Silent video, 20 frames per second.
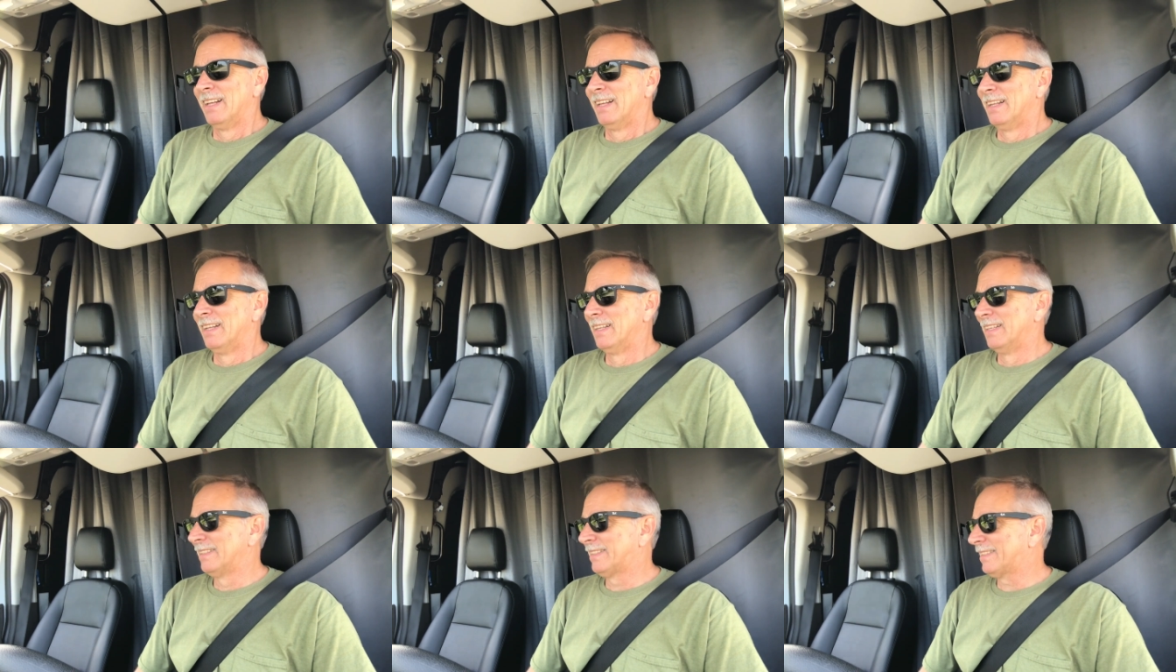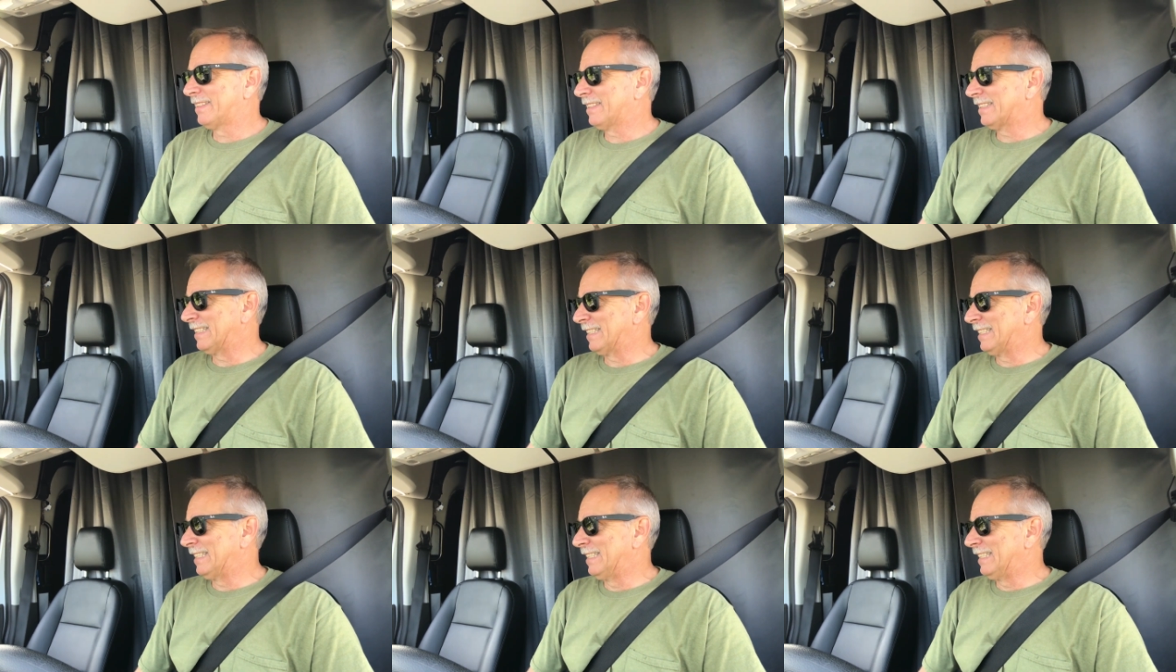Let's
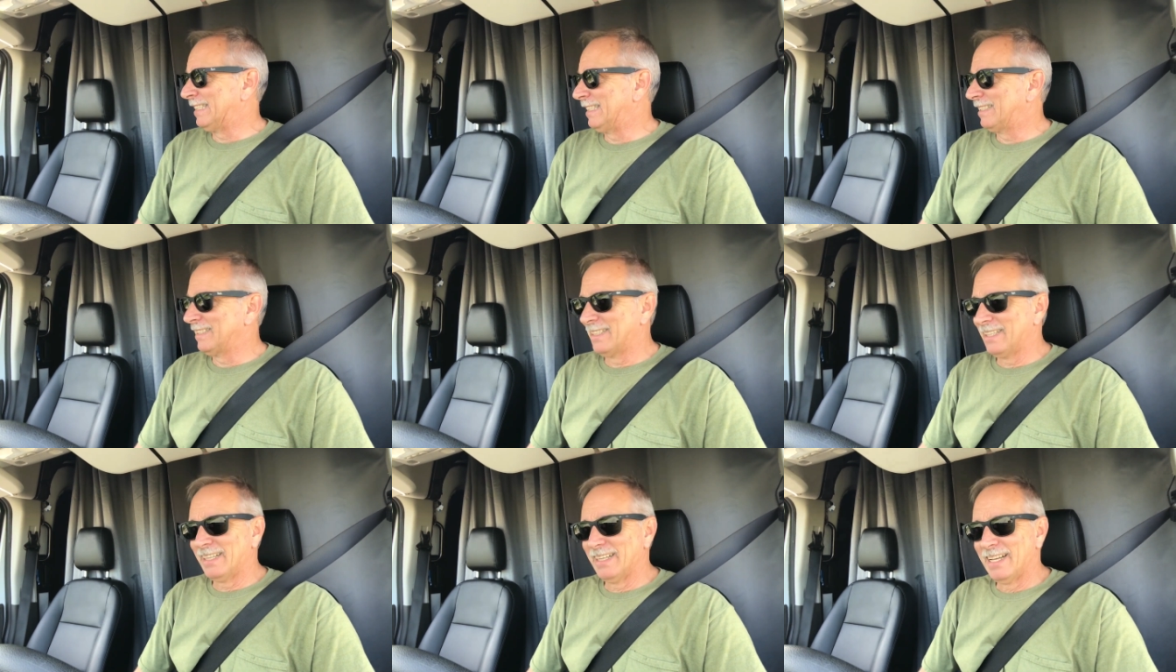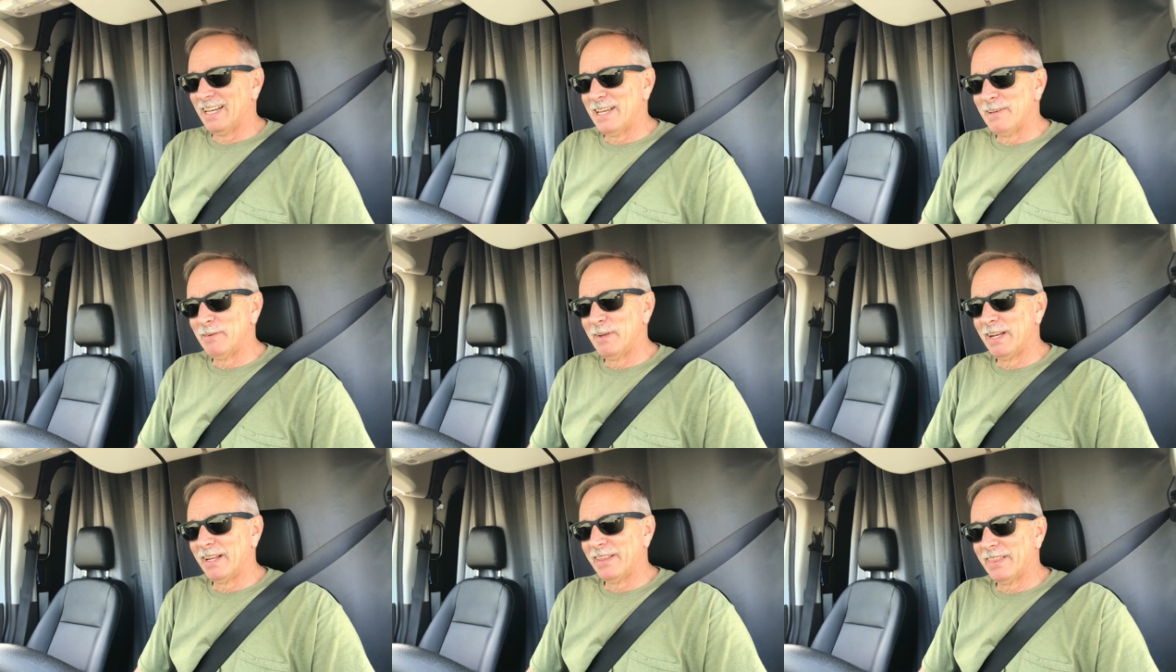see, did I
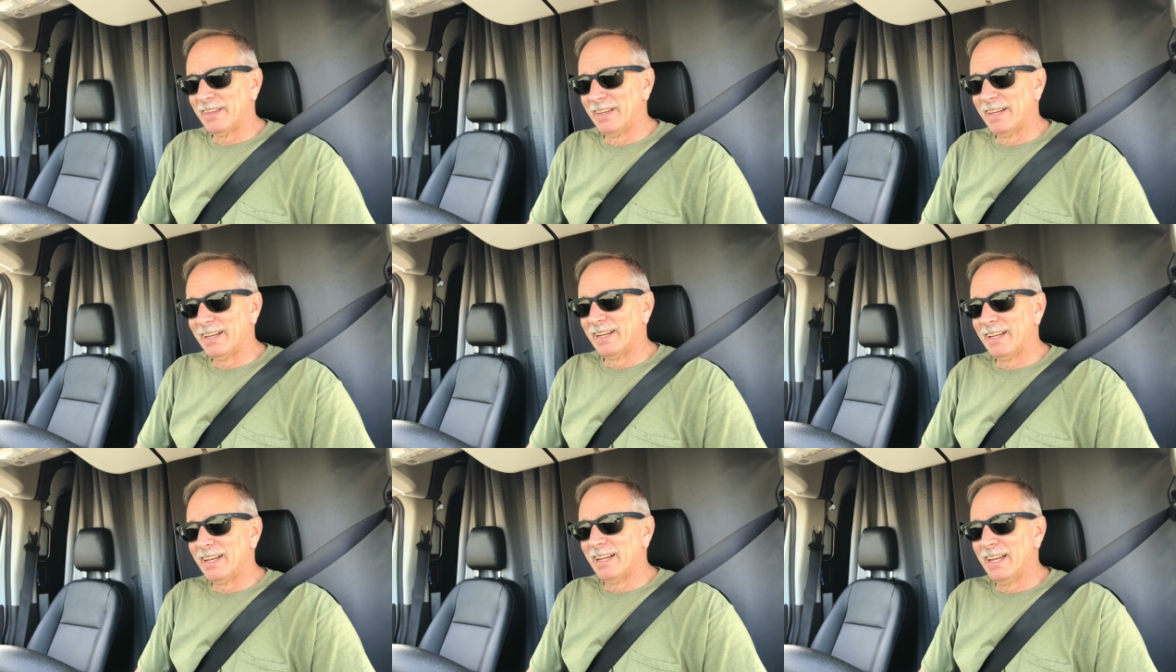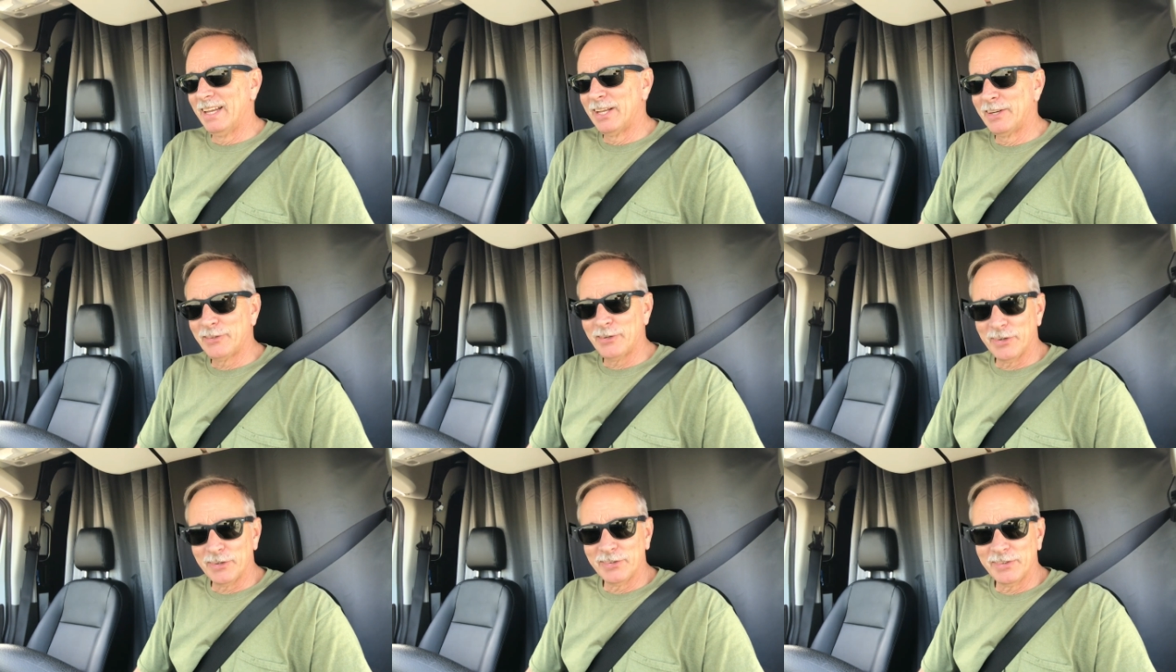have anything
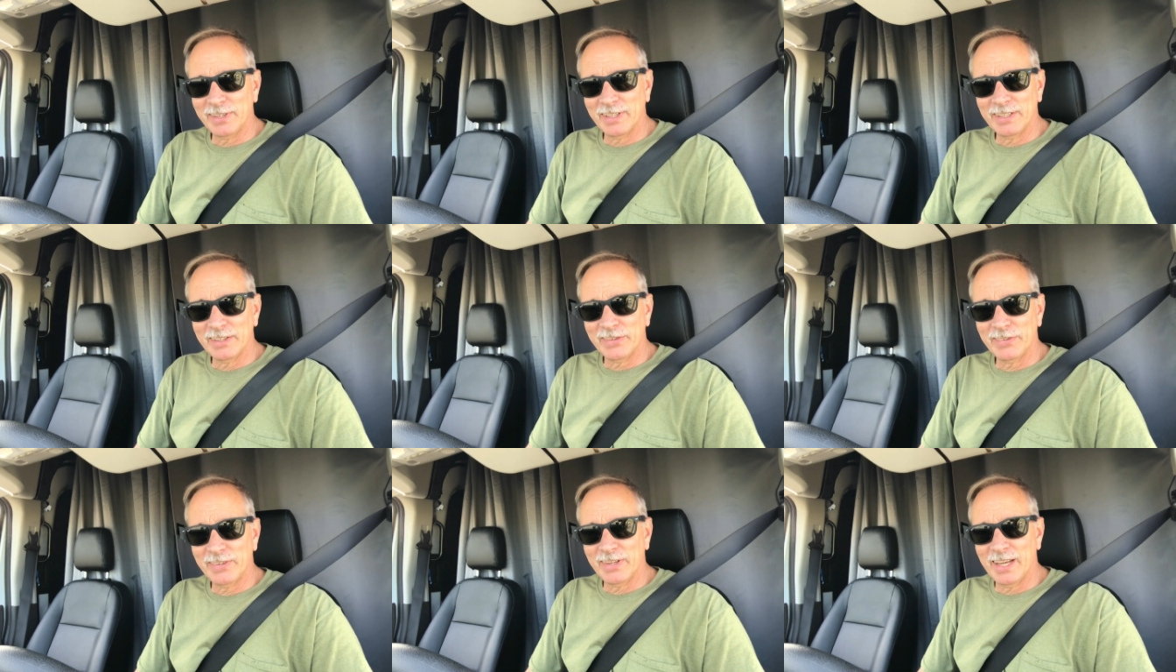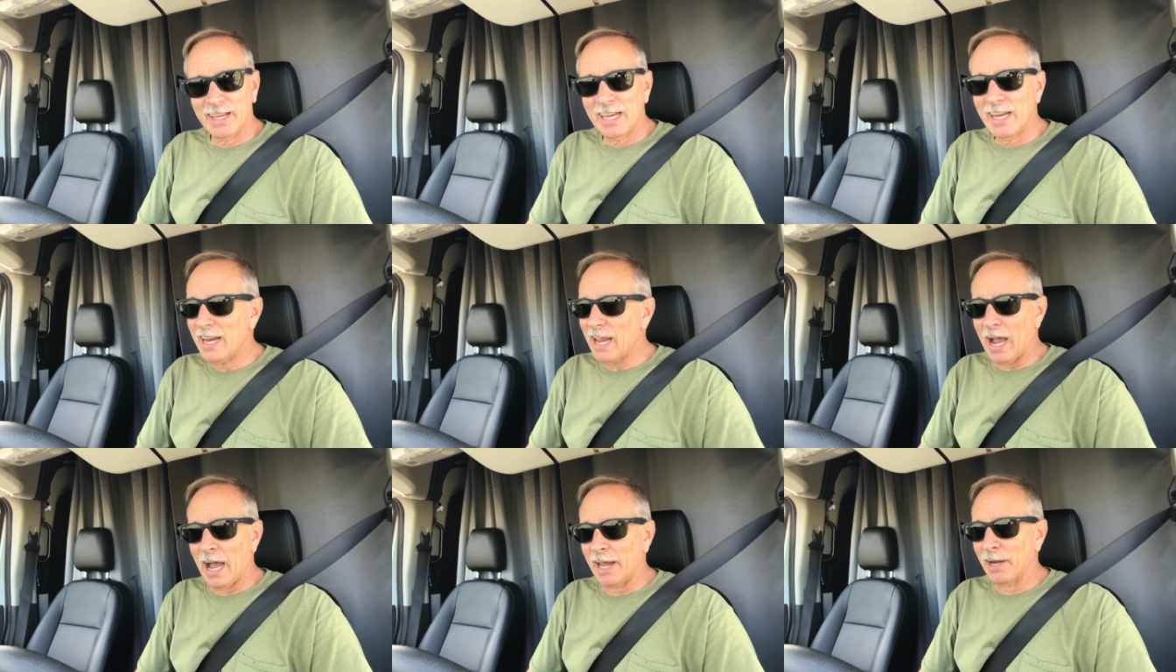interesting to
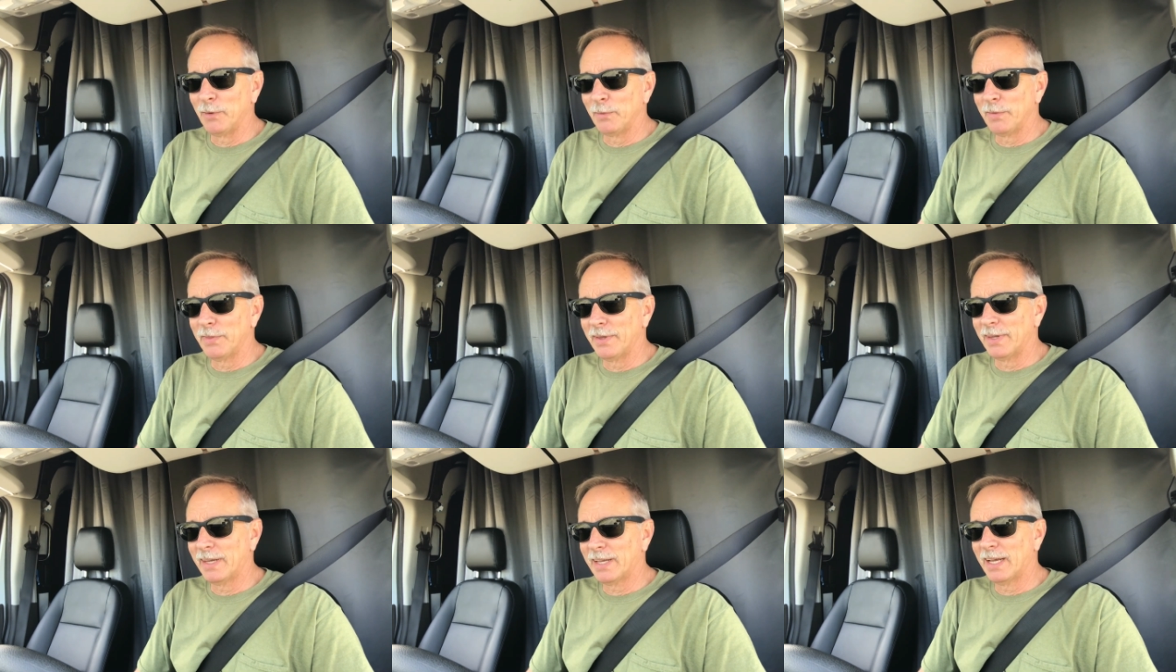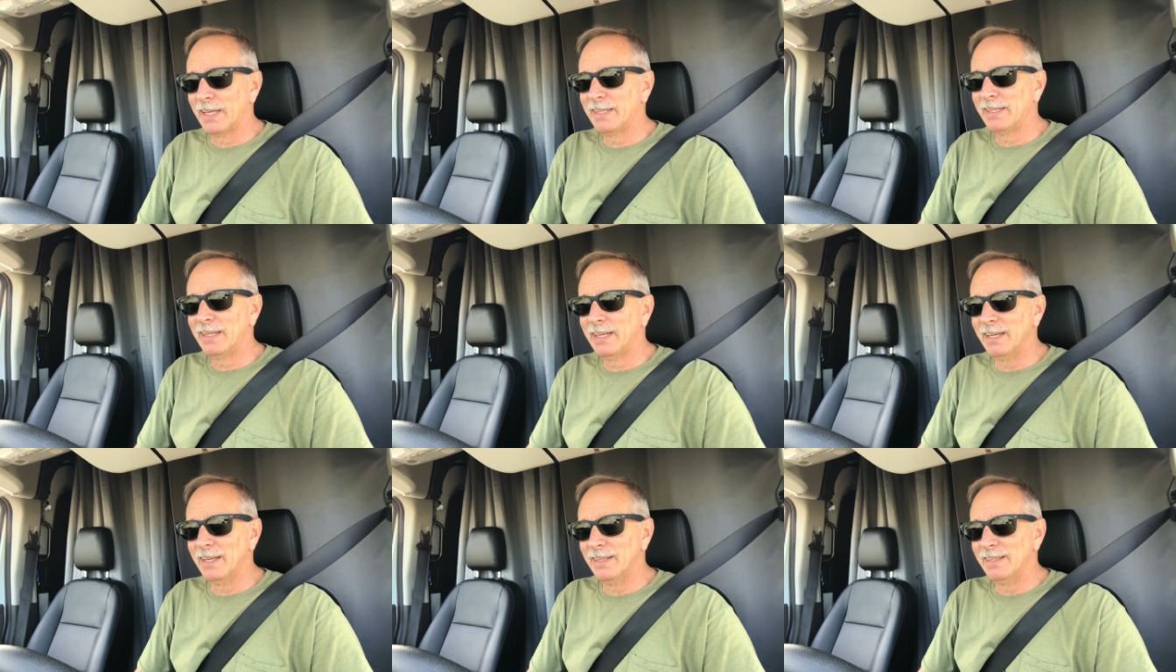say? I don't think I
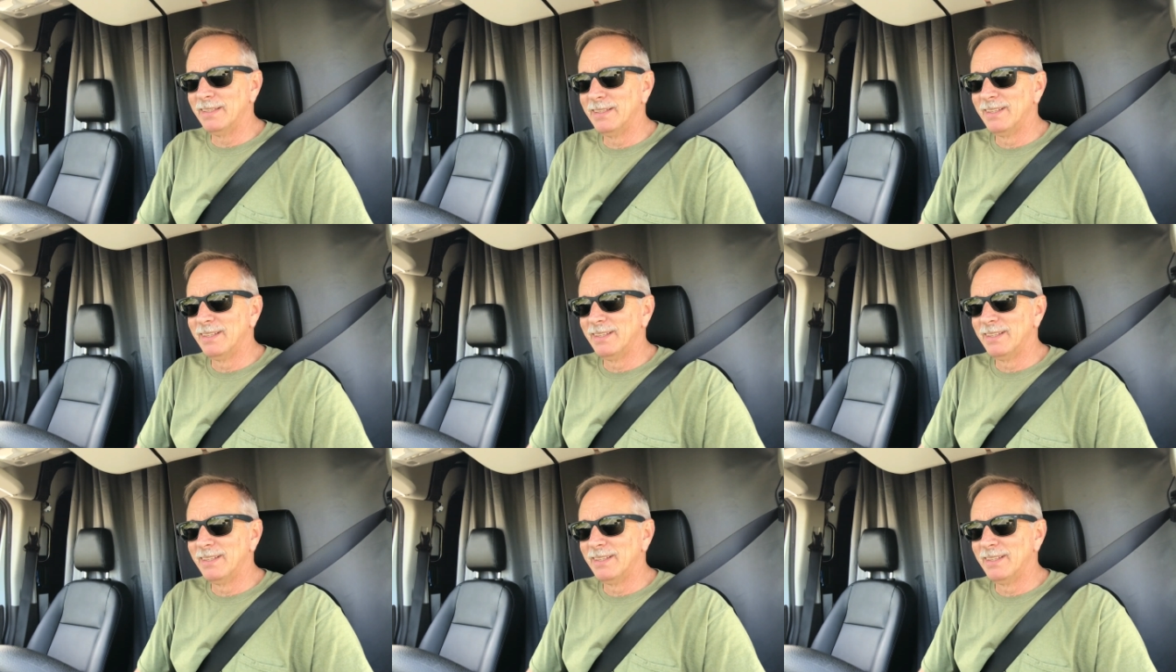did.